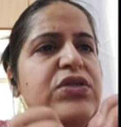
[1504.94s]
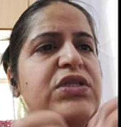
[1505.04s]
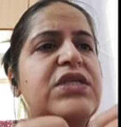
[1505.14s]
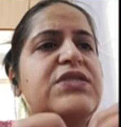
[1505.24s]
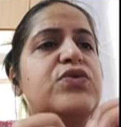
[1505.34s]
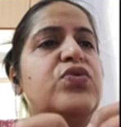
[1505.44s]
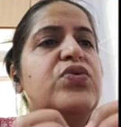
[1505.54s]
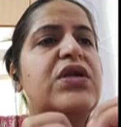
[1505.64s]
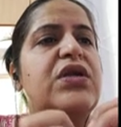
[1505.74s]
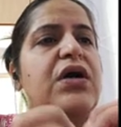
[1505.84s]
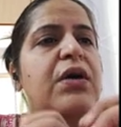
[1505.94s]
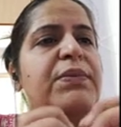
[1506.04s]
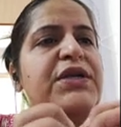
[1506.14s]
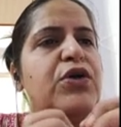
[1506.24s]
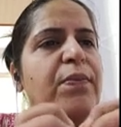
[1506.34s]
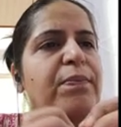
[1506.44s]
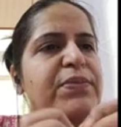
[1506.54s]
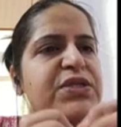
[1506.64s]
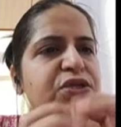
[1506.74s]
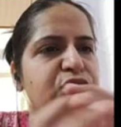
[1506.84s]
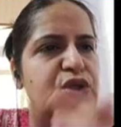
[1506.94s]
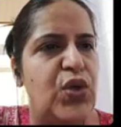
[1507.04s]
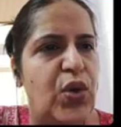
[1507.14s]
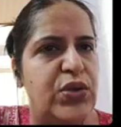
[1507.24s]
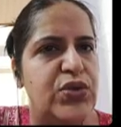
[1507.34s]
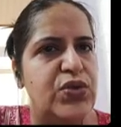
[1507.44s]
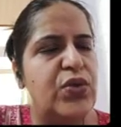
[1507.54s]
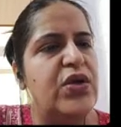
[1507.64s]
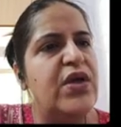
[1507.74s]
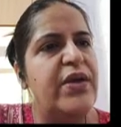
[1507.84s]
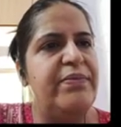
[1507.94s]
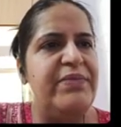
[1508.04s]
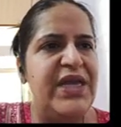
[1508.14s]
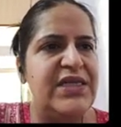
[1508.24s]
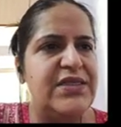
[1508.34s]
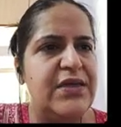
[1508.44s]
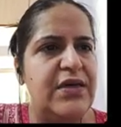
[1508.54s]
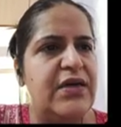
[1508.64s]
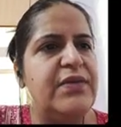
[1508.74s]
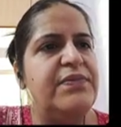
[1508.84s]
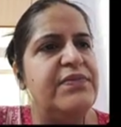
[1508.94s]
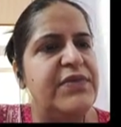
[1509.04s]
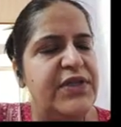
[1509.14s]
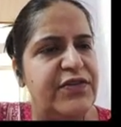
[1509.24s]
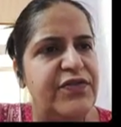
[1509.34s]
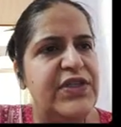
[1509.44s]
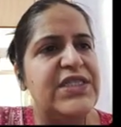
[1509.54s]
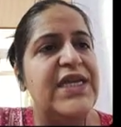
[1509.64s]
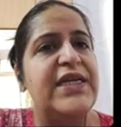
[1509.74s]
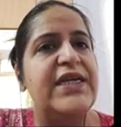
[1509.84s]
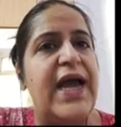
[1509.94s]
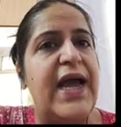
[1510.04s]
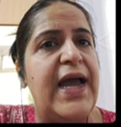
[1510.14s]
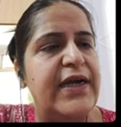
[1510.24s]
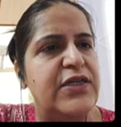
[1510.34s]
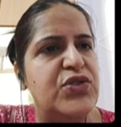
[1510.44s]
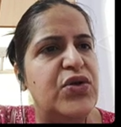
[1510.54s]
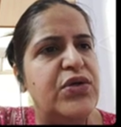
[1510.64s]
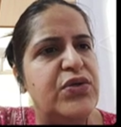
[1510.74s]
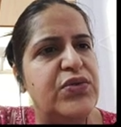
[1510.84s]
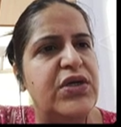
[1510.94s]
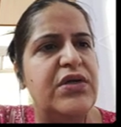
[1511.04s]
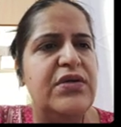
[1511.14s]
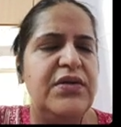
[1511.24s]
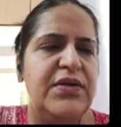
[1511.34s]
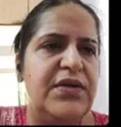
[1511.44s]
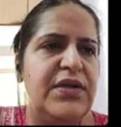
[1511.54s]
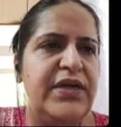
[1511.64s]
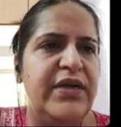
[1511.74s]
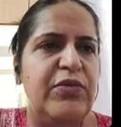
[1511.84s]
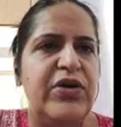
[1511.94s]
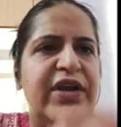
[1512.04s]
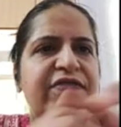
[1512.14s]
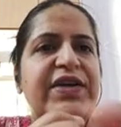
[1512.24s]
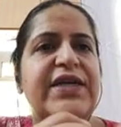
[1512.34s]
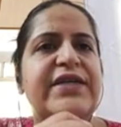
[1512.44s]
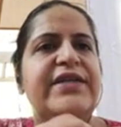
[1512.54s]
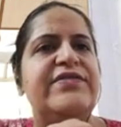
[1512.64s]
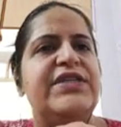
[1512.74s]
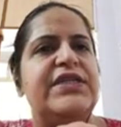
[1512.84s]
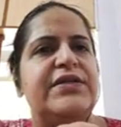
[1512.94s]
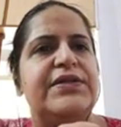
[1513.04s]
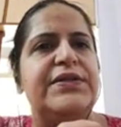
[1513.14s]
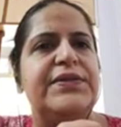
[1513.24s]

So this rural-urban composition also makes a difference and it adds on to the demographic dividend.